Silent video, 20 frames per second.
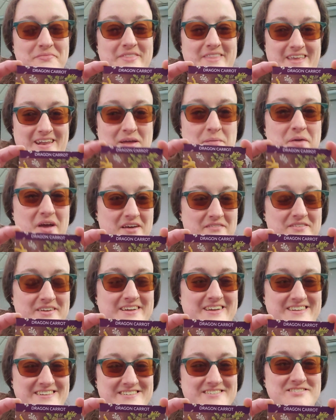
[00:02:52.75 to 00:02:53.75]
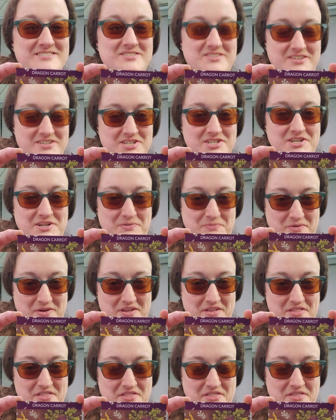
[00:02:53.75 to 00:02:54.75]
that I'm having a discussion
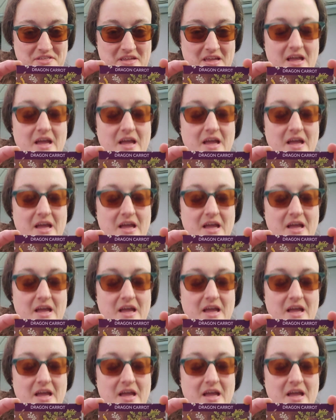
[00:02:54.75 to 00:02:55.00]
with